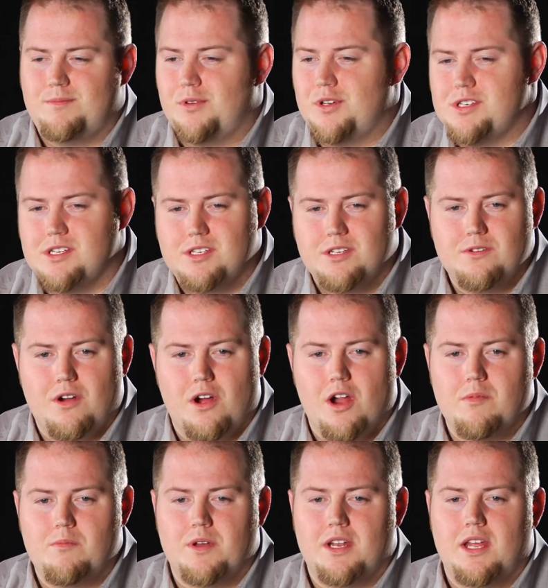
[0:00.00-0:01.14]
push it too
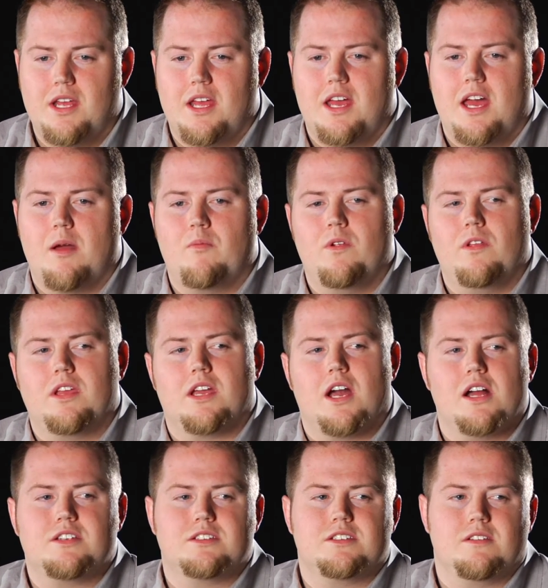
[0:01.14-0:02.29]
hard, but I'm really
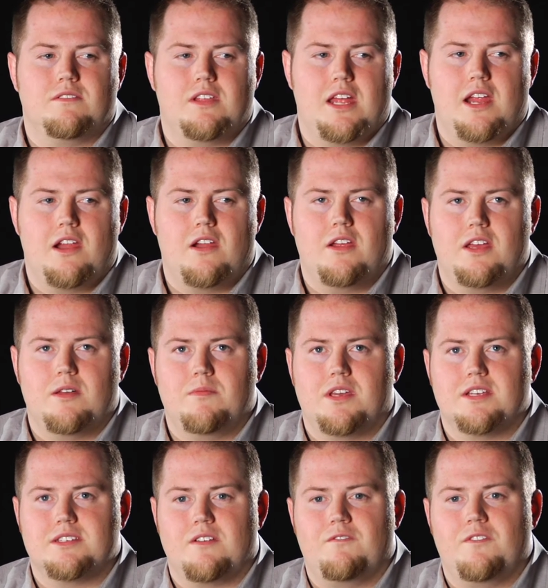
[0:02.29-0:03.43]
conscious of that area
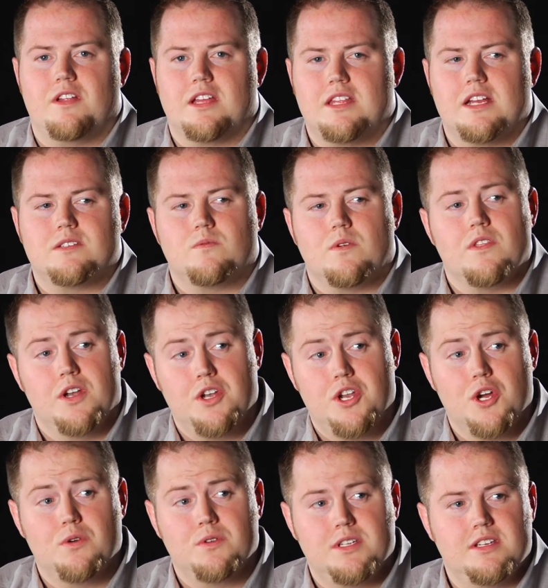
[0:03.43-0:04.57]
because I feel like that's where the
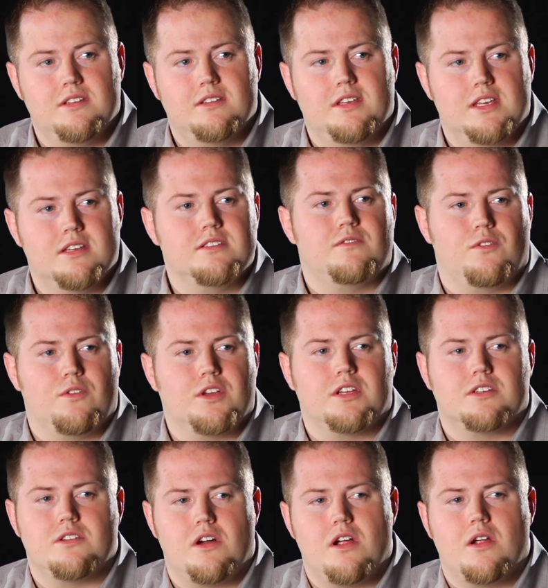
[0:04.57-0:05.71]
note is for the
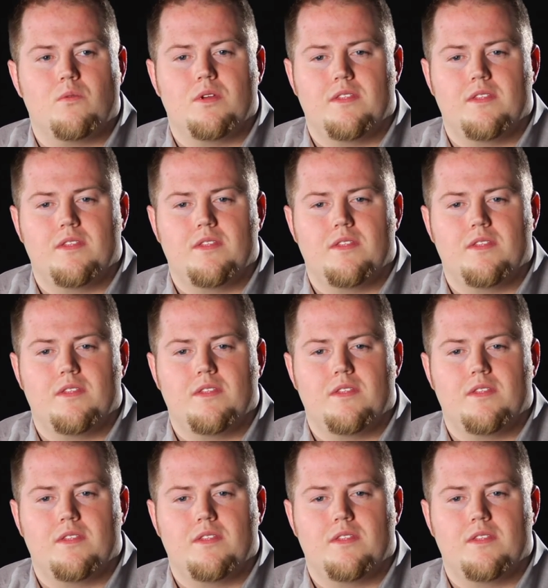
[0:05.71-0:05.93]
guitar.